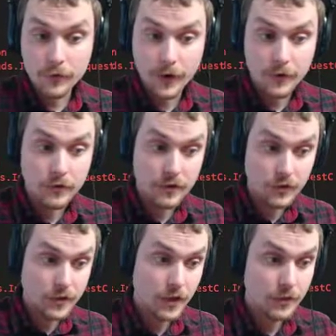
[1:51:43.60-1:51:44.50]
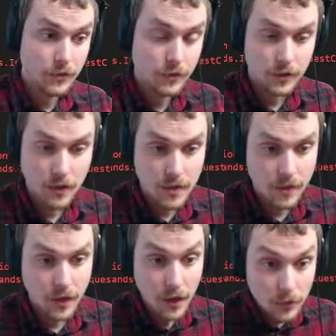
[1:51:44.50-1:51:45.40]
file does. Actually downloads it, and then
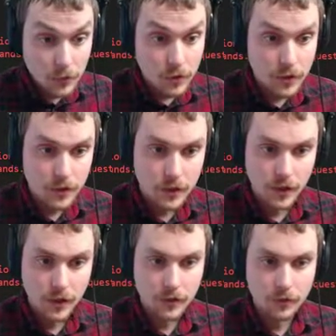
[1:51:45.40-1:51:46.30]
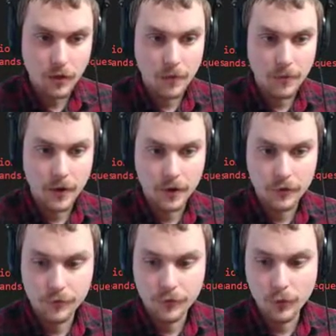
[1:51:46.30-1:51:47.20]
the other one, Git Dropbox
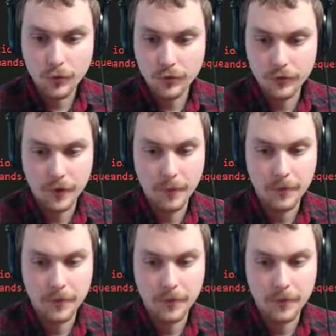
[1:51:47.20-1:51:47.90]
folder zip.